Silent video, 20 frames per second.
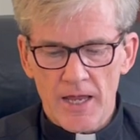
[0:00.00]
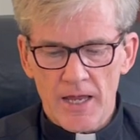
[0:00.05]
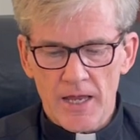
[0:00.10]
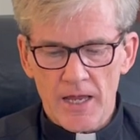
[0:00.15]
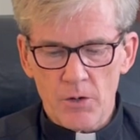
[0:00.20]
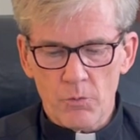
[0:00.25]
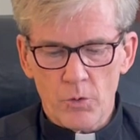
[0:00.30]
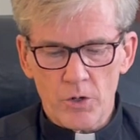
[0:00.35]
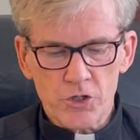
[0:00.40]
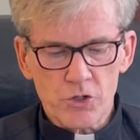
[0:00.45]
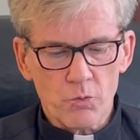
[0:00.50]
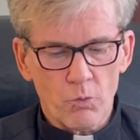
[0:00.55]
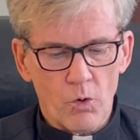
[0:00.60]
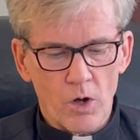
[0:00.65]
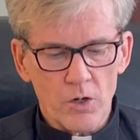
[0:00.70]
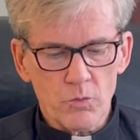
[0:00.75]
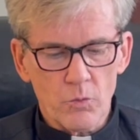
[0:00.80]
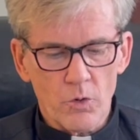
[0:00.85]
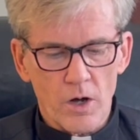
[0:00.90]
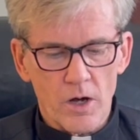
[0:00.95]
in which
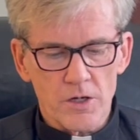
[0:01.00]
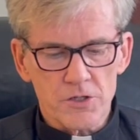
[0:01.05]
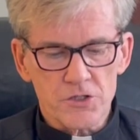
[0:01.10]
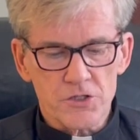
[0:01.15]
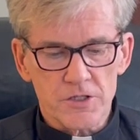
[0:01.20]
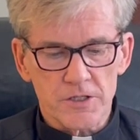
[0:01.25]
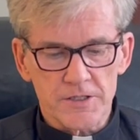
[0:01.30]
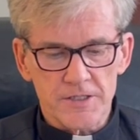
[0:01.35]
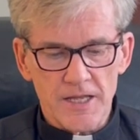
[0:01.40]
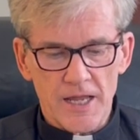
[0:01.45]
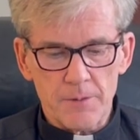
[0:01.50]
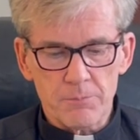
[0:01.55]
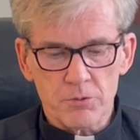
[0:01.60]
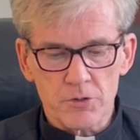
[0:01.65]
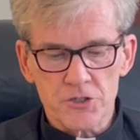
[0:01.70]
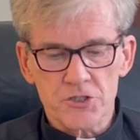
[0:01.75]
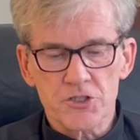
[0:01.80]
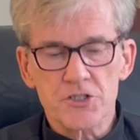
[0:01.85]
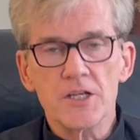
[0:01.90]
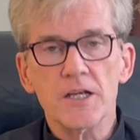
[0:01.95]
one was the day
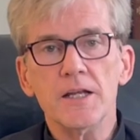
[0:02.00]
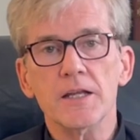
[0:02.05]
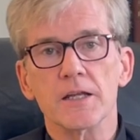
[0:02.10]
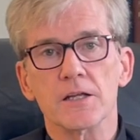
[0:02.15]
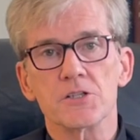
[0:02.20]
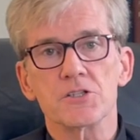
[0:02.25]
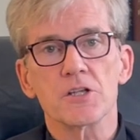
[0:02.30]
preceding